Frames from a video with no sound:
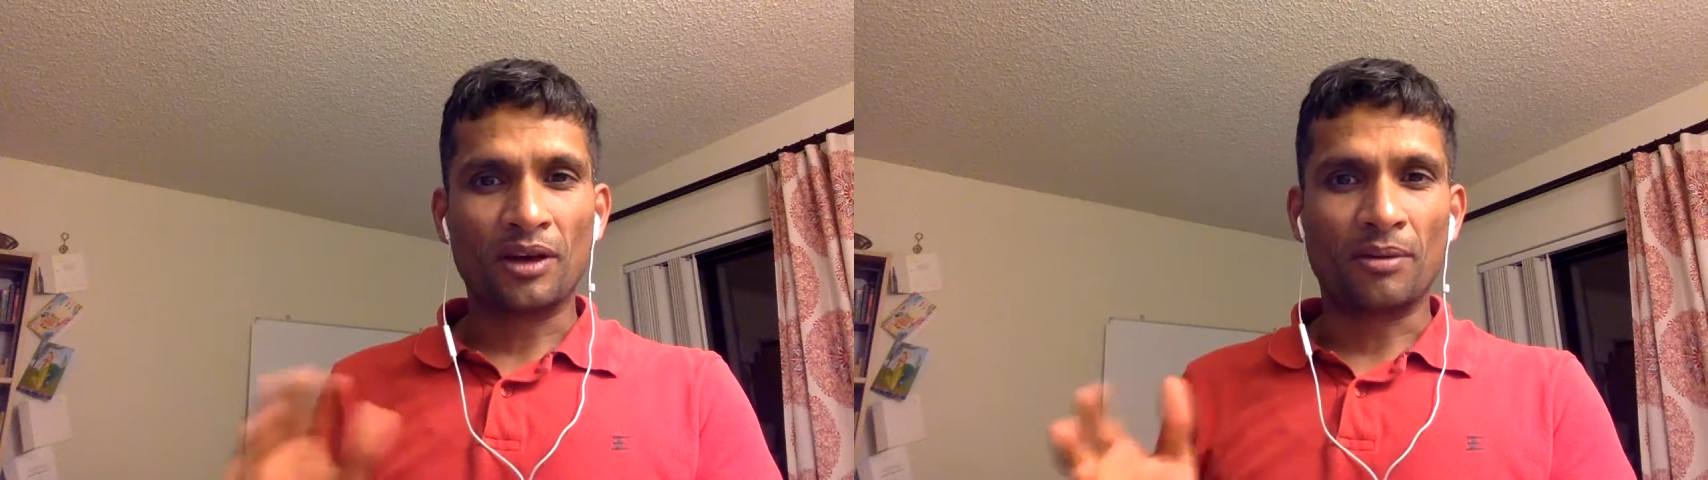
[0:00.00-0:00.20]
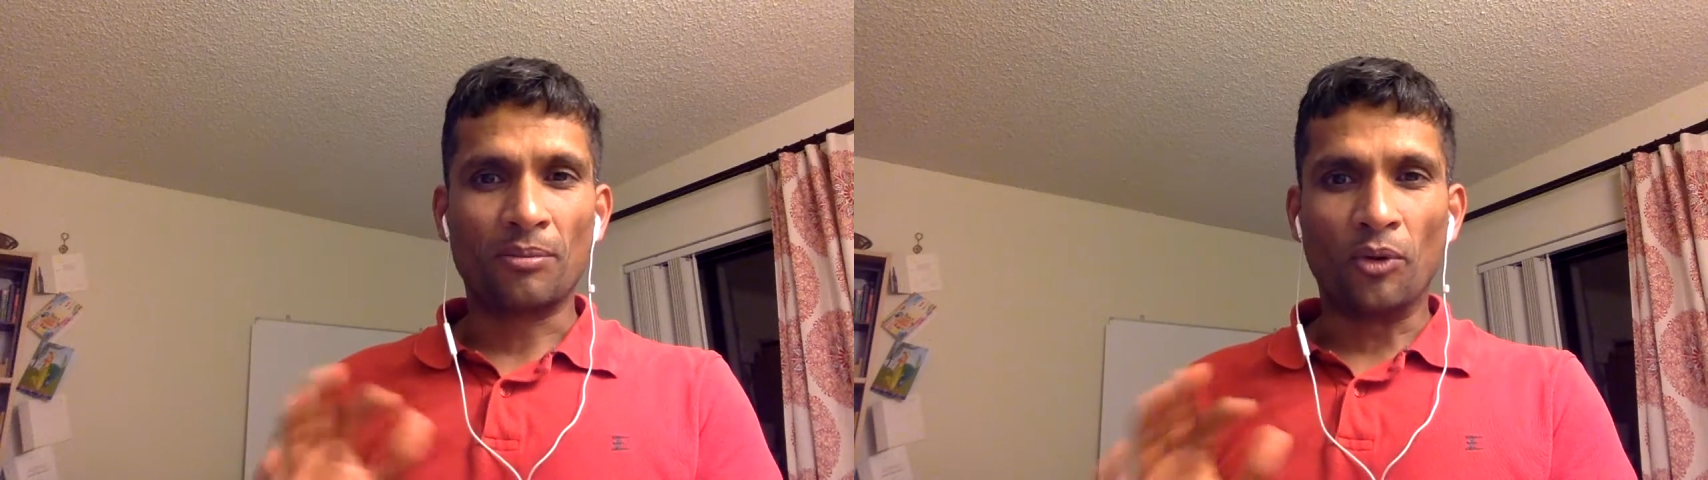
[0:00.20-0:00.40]

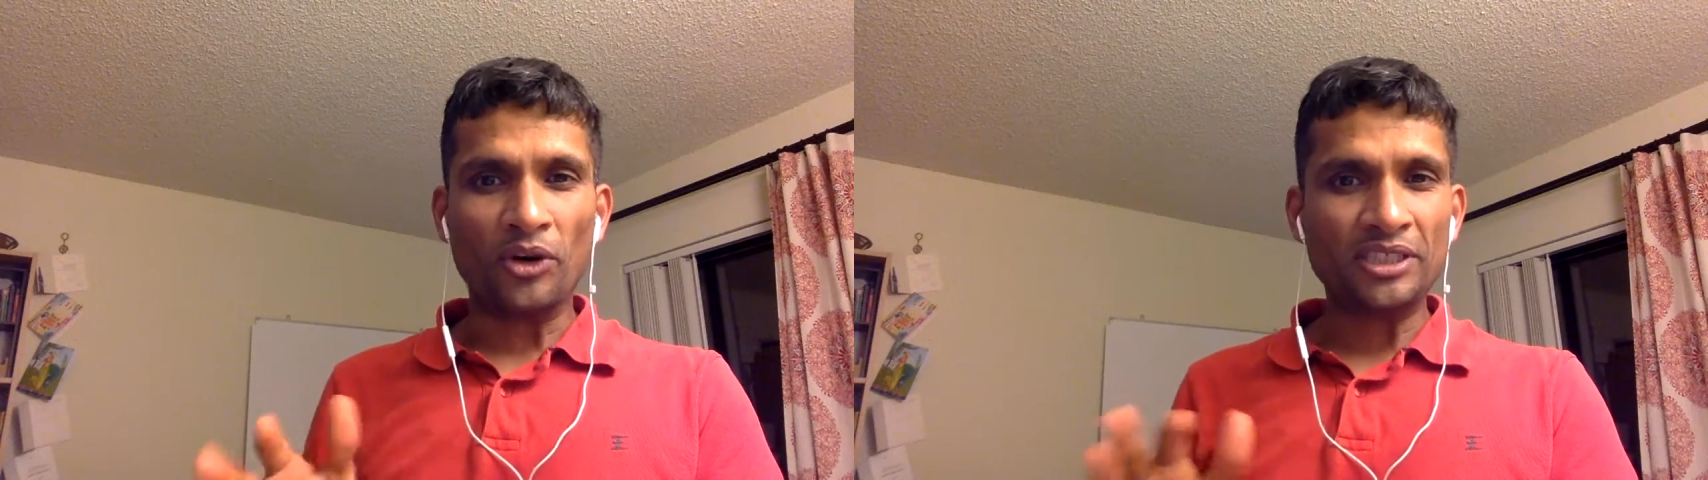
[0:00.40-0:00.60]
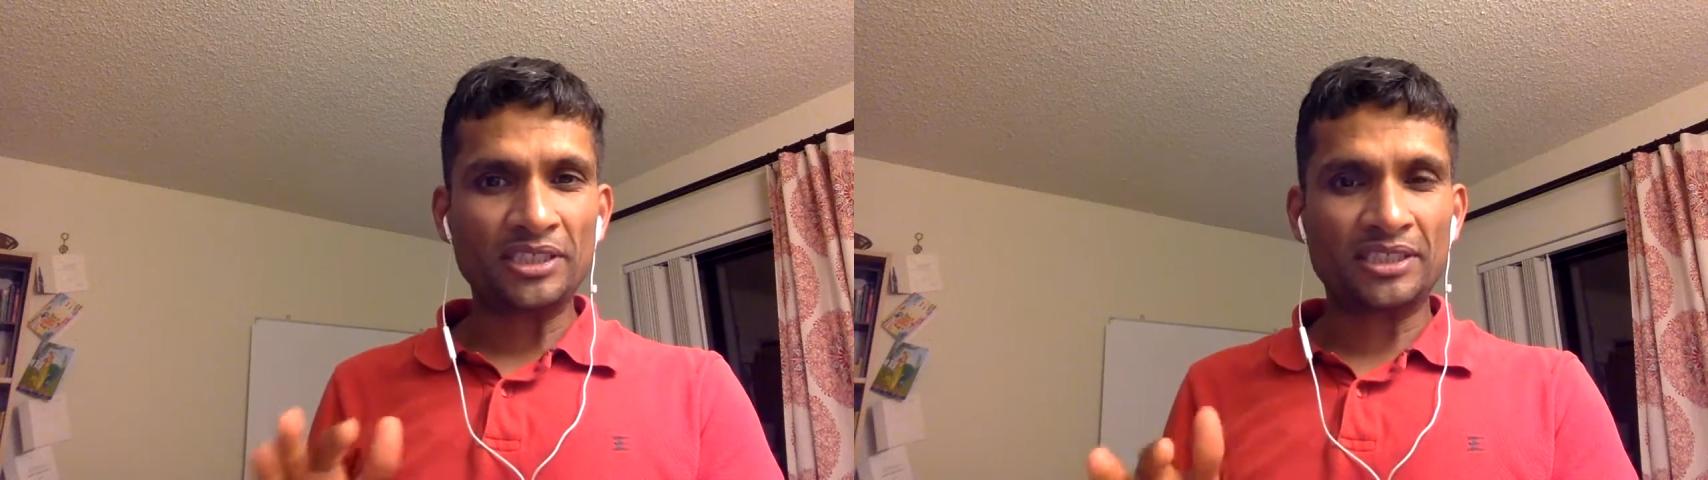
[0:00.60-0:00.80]

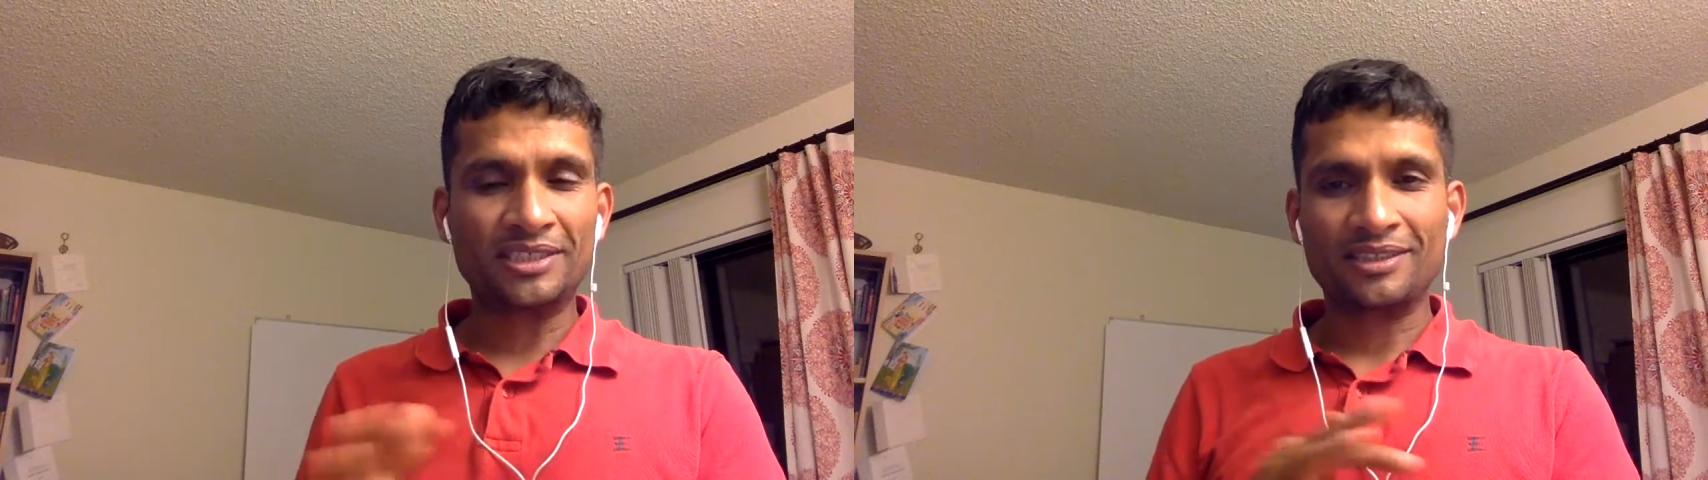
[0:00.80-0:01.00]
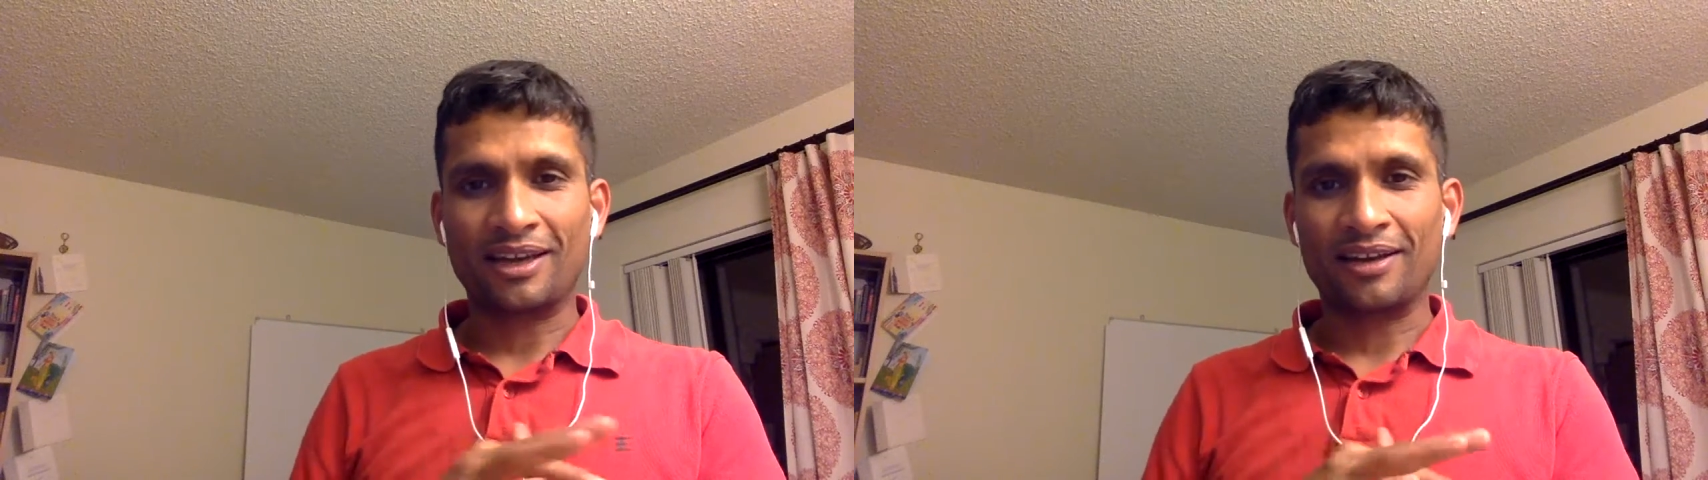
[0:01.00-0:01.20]

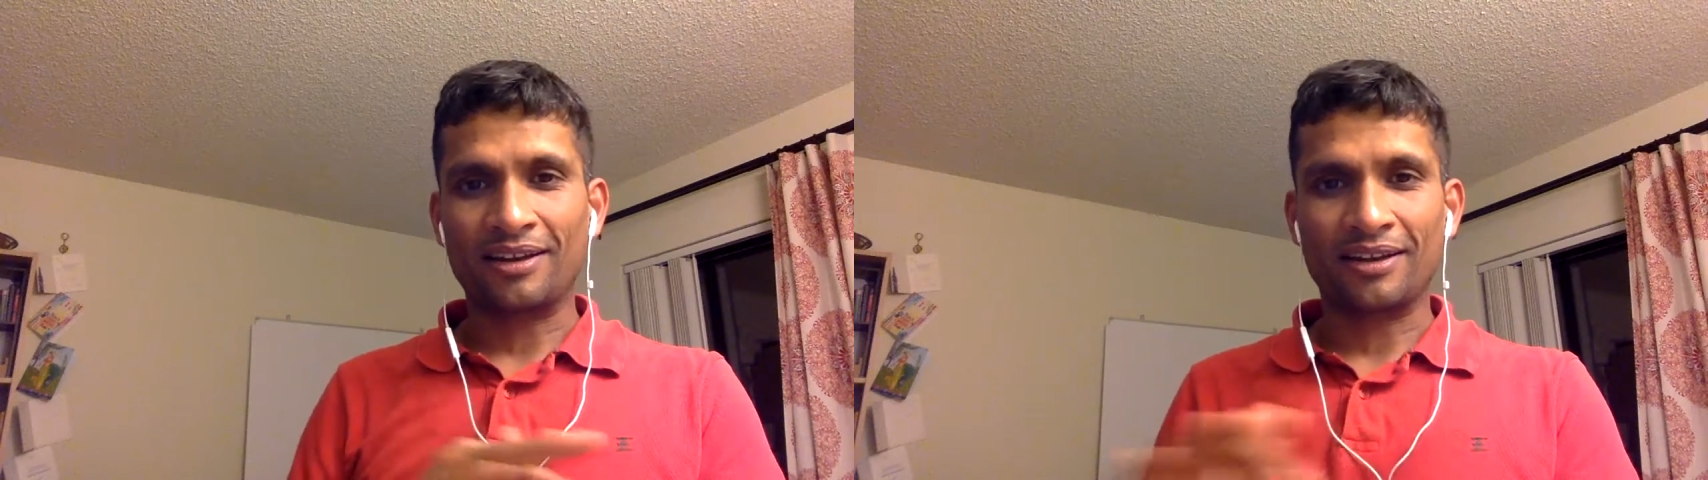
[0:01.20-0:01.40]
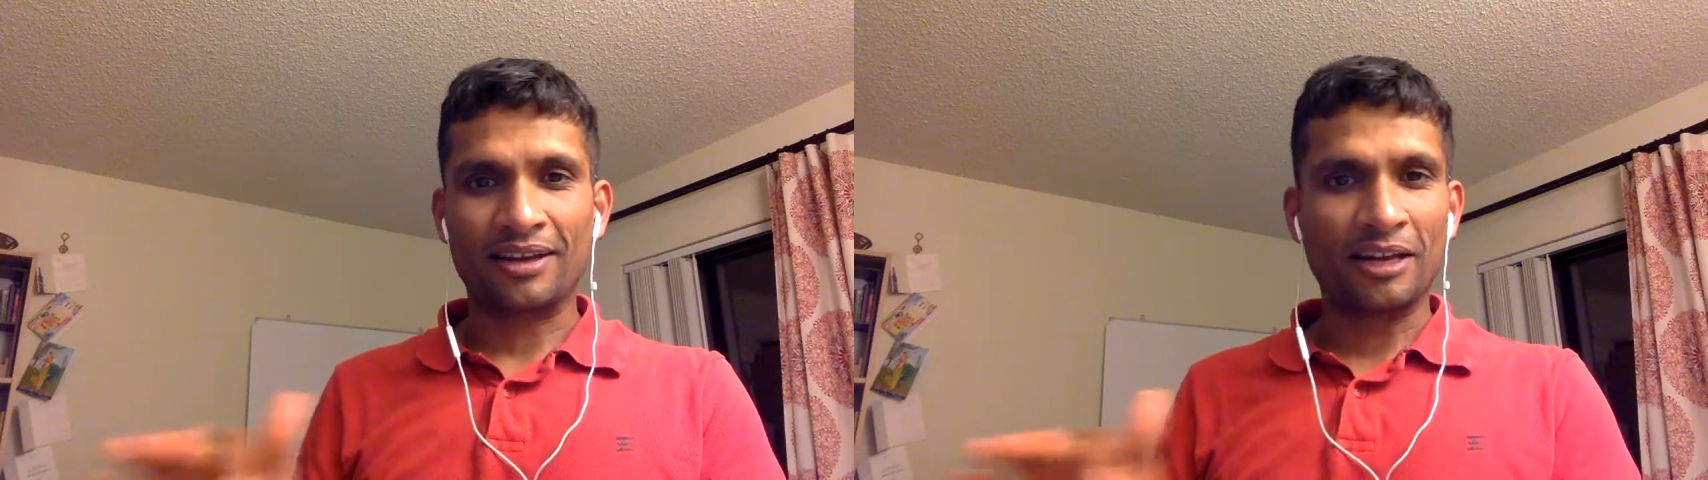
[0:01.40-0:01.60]
moist and
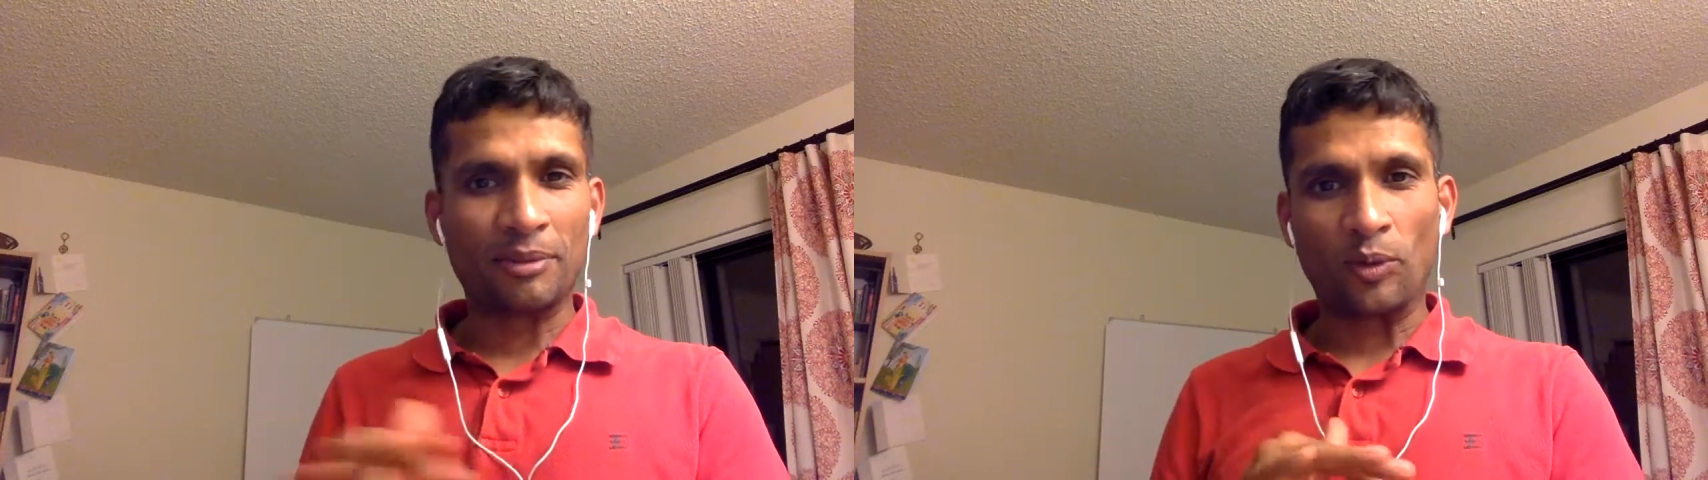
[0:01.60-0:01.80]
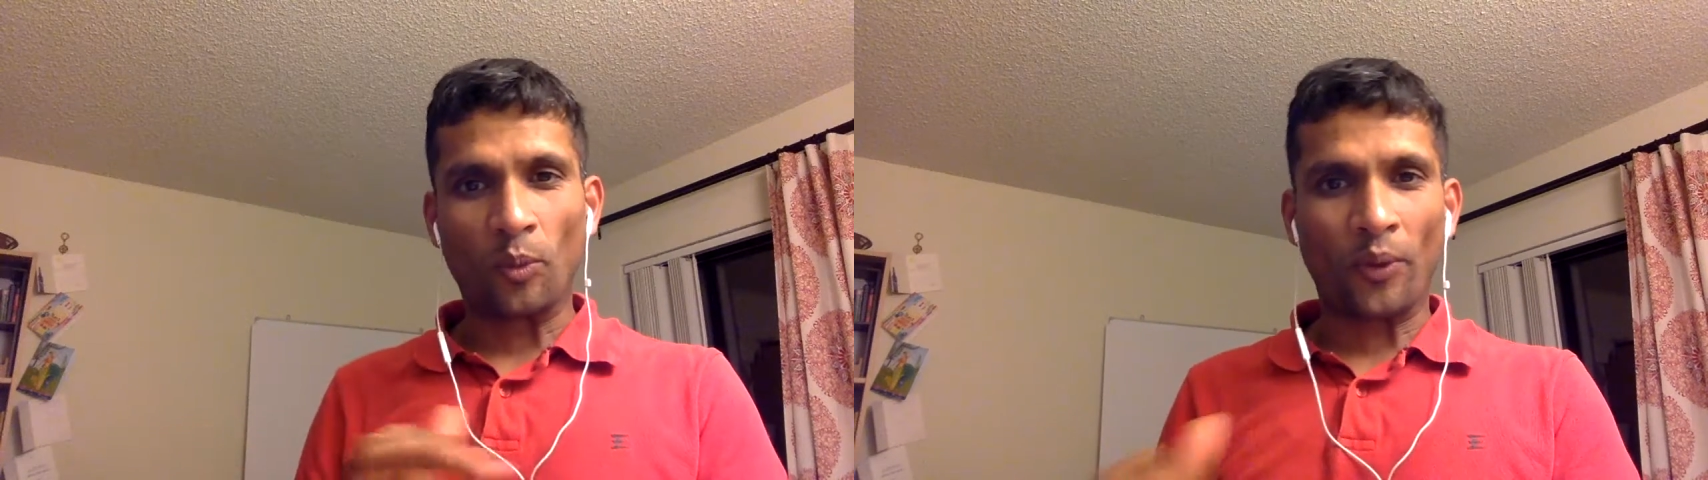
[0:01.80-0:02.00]
a little bit